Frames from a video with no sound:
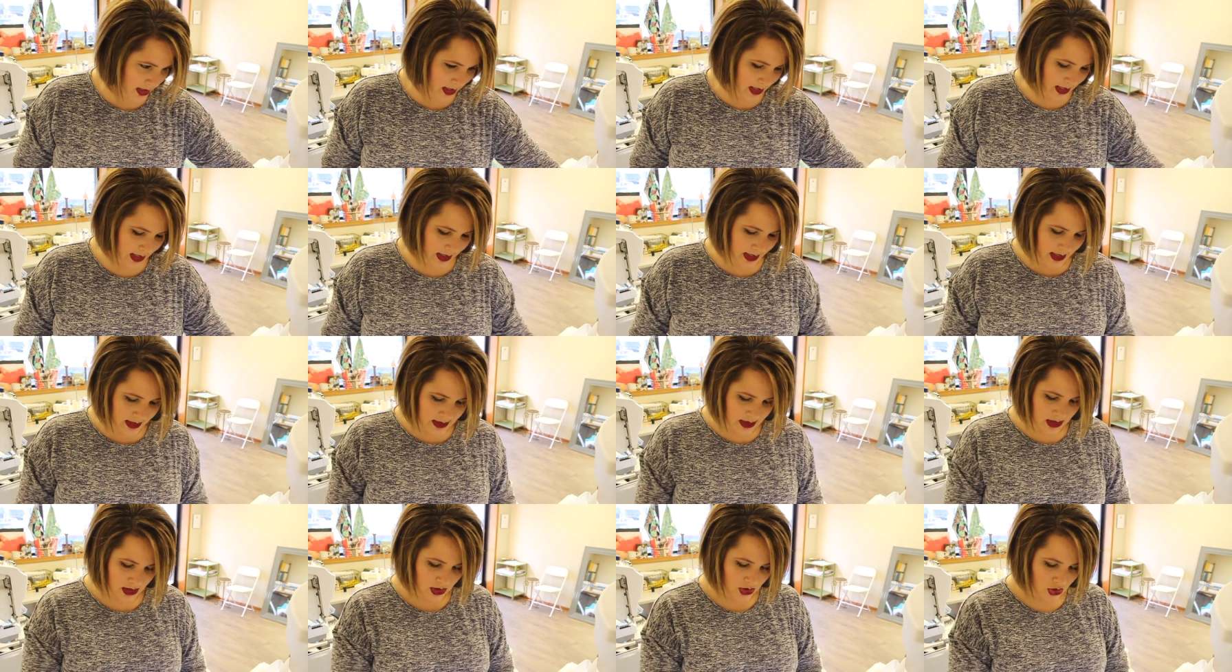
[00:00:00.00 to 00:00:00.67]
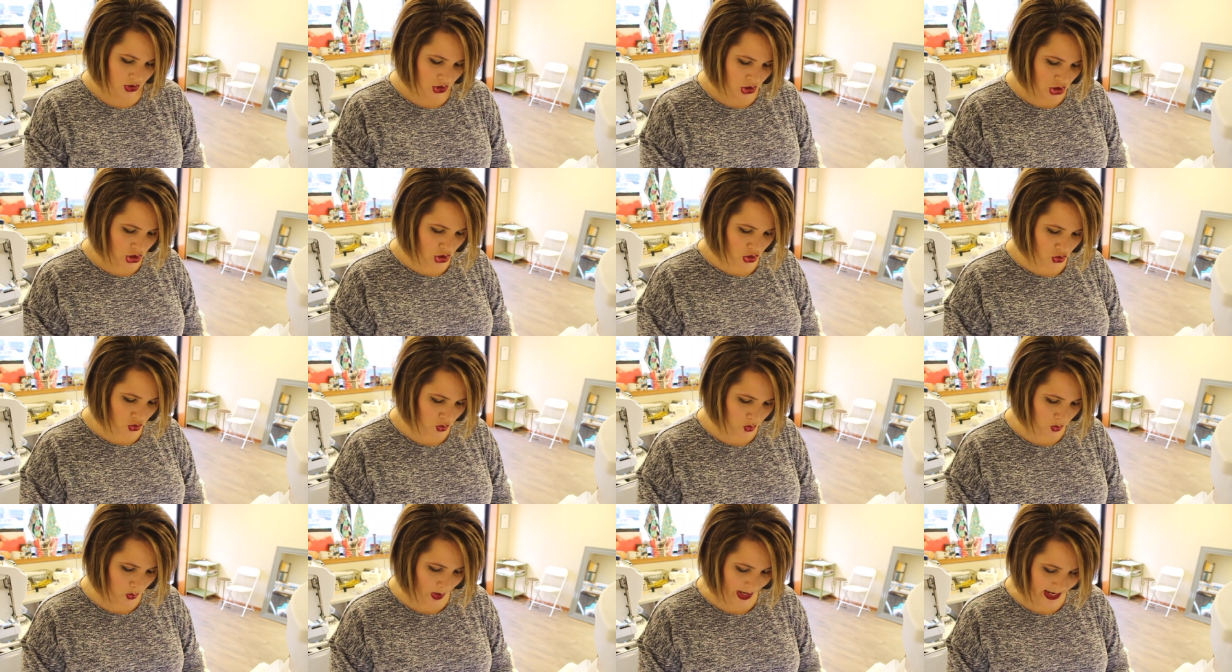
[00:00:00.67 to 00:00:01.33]
it gets a little
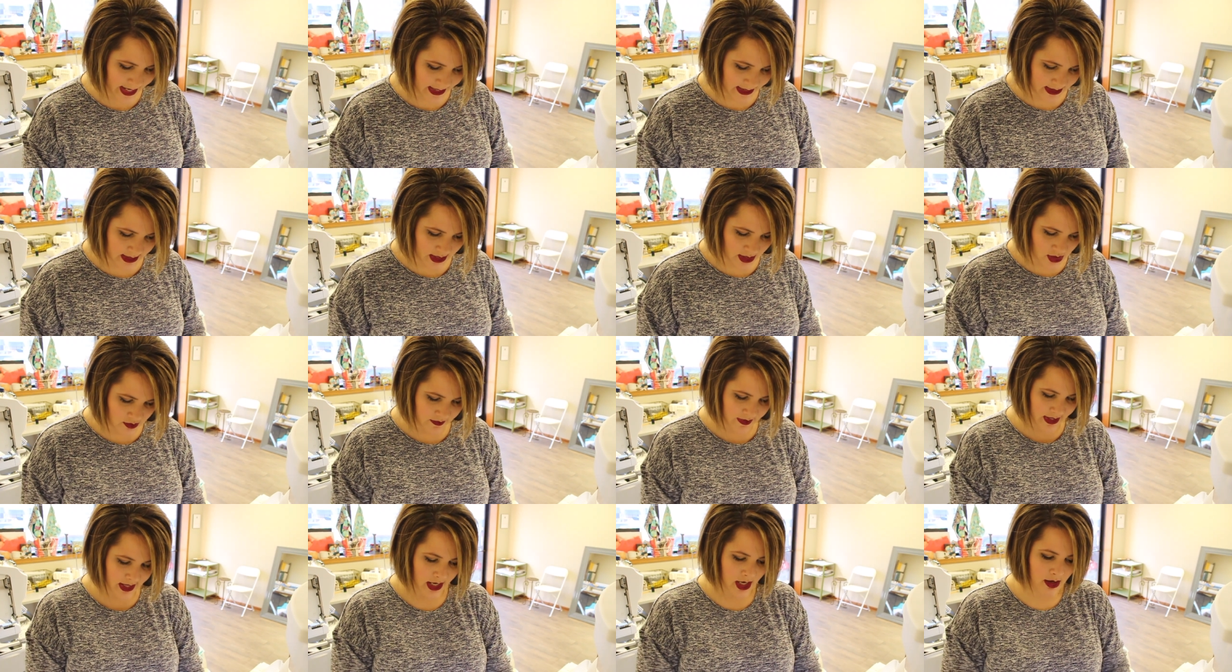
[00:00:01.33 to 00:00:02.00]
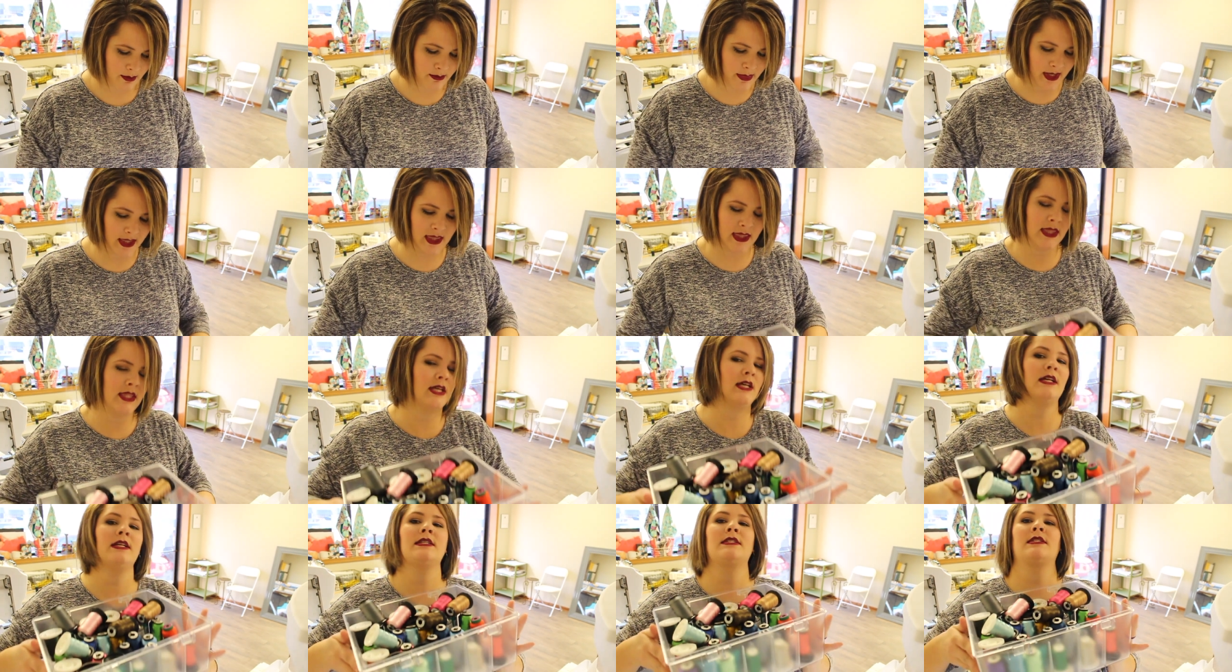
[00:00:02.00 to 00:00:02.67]
crazy over here, but
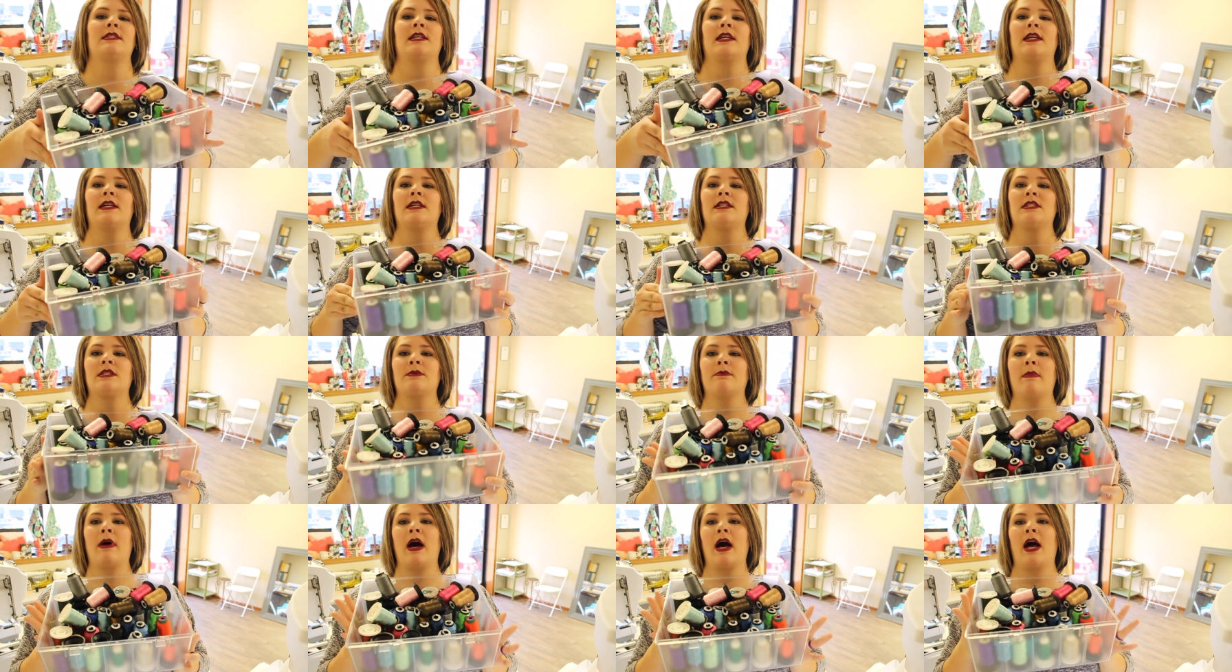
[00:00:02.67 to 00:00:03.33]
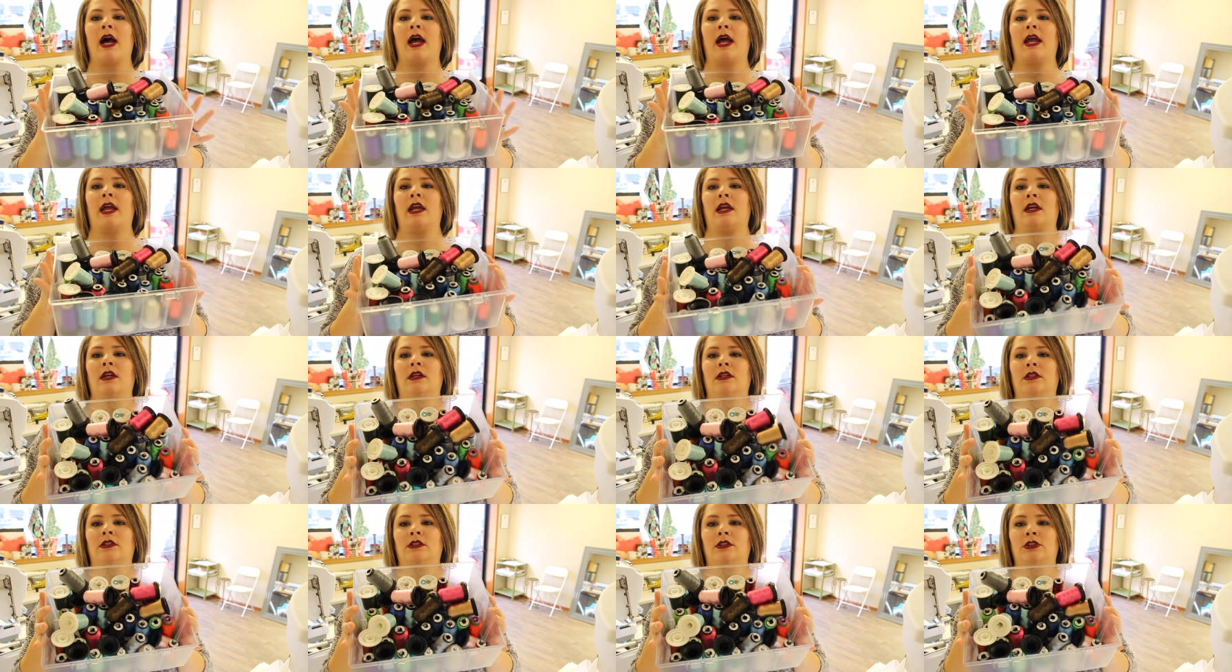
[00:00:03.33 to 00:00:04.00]
this is my
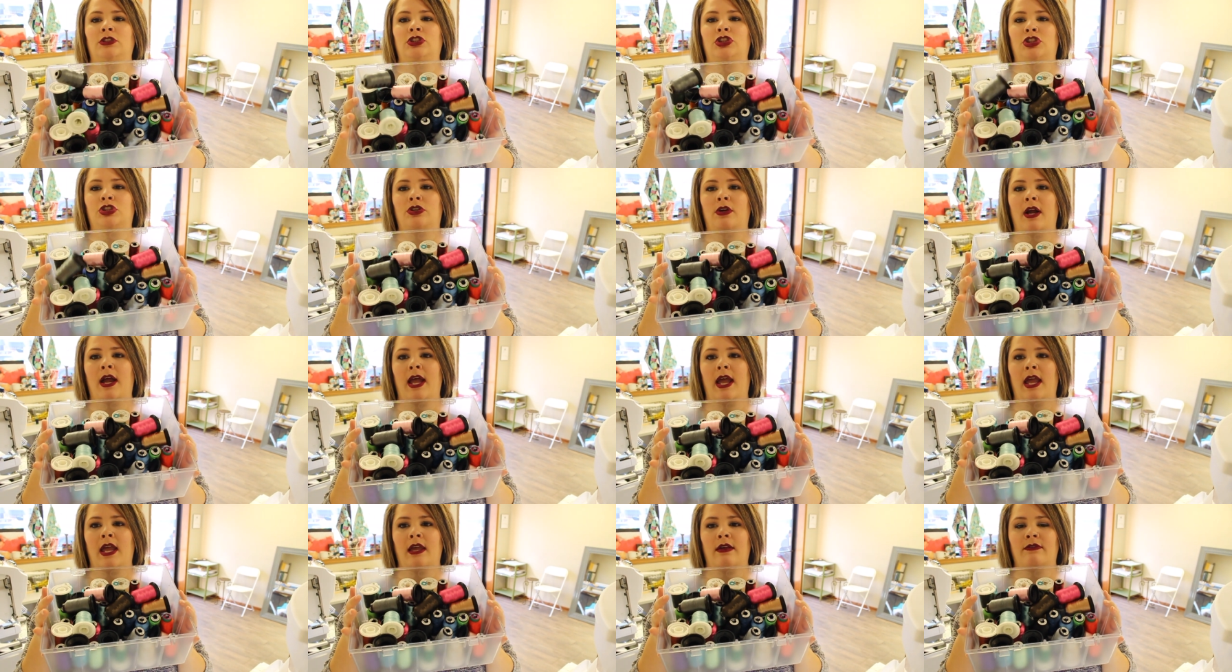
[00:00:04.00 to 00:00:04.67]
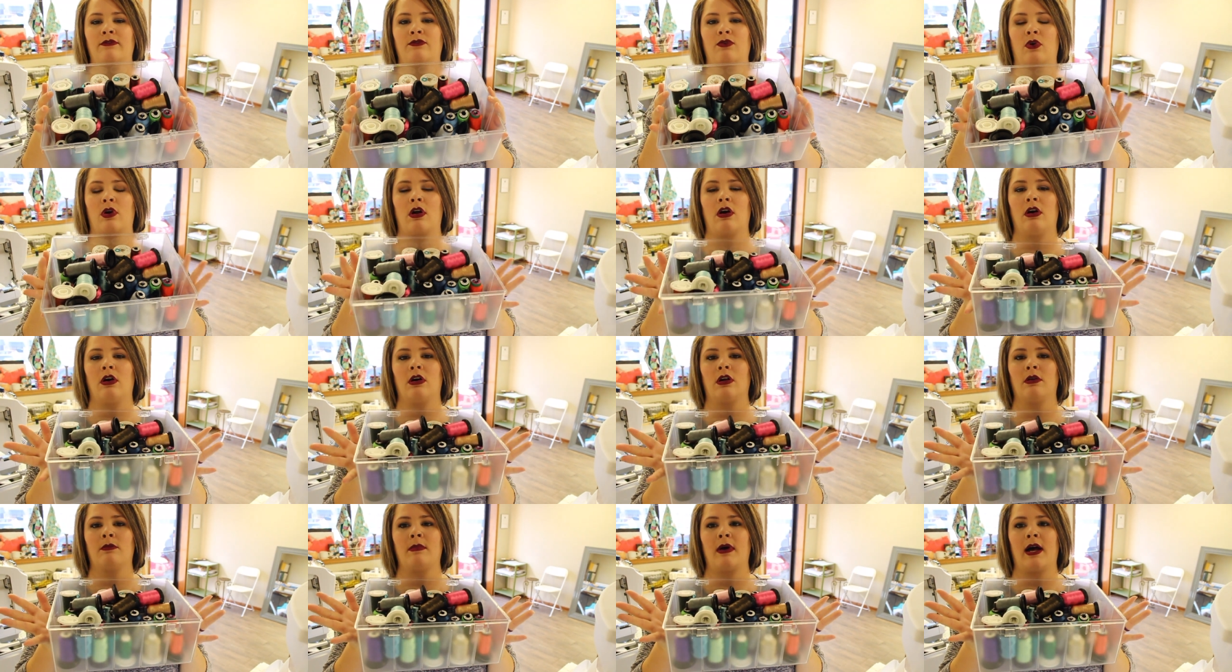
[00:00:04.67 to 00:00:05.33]
tray for
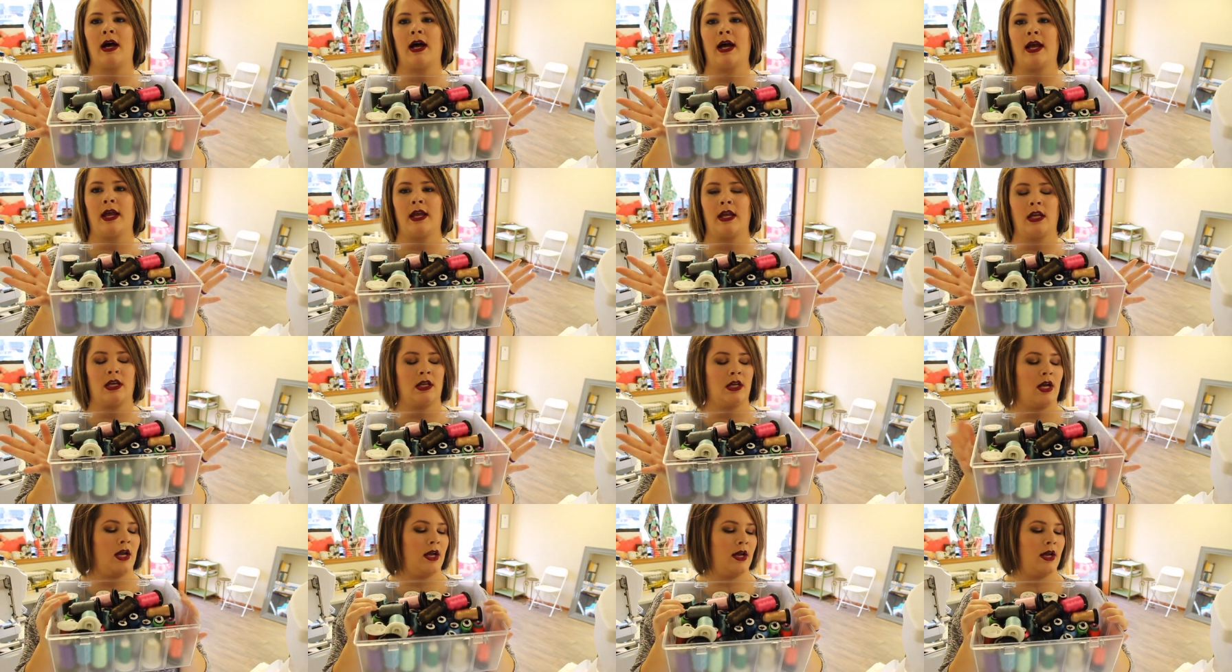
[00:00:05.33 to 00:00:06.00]
all my